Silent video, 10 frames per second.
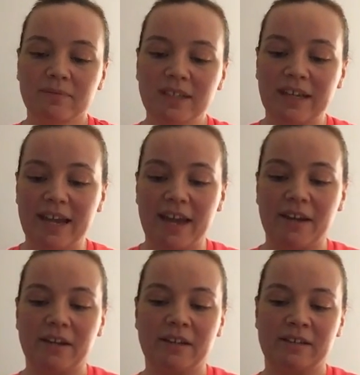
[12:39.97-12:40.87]
And
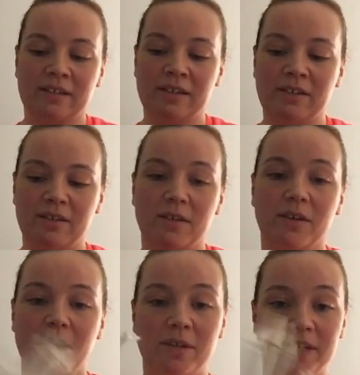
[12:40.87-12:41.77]
then
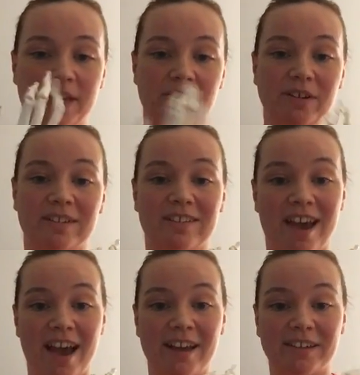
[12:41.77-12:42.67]
coming down into the
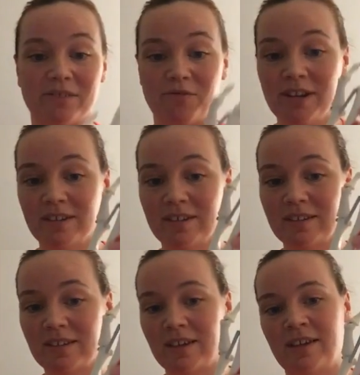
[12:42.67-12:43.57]
hand and
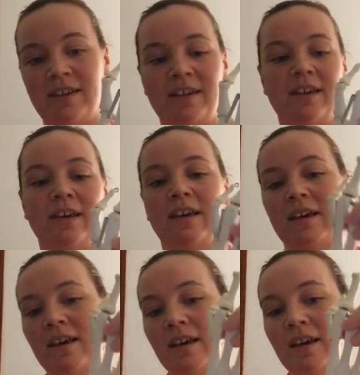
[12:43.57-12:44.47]
wrist,
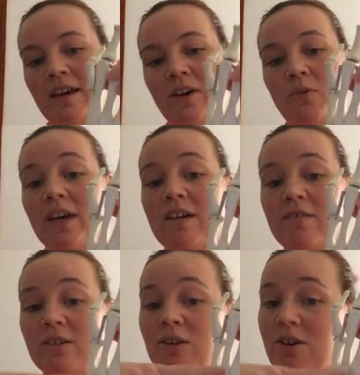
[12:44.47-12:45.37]
we have
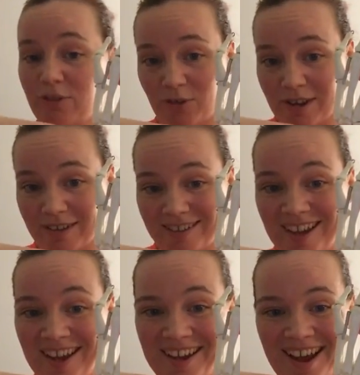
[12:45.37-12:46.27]
a lot of joints,
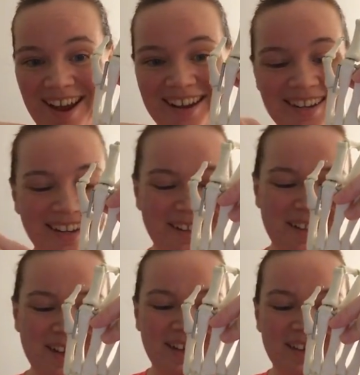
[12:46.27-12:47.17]
and
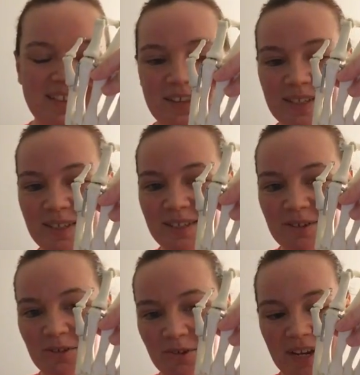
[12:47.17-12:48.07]
this is a
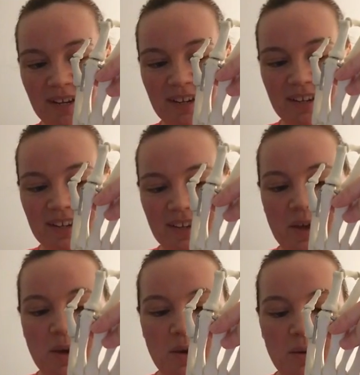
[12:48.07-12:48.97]
joint,
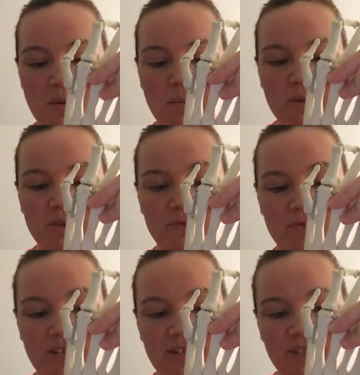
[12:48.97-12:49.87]
but your
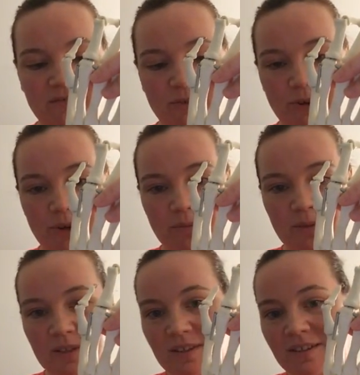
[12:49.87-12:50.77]
radius
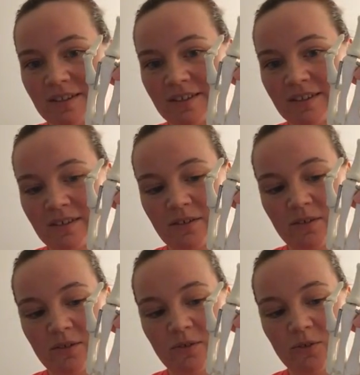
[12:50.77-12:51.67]
forms
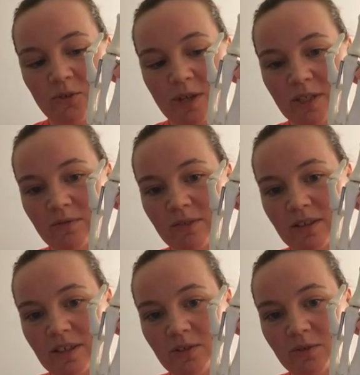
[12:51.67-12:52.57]
joints with
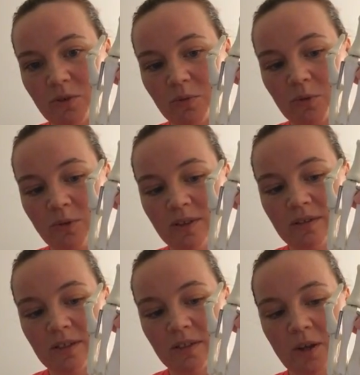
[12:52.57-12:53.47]
these two little bones,
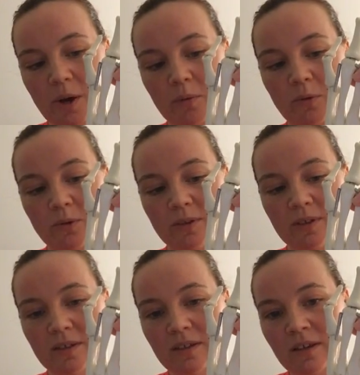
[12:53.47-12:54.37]
these carpal bones,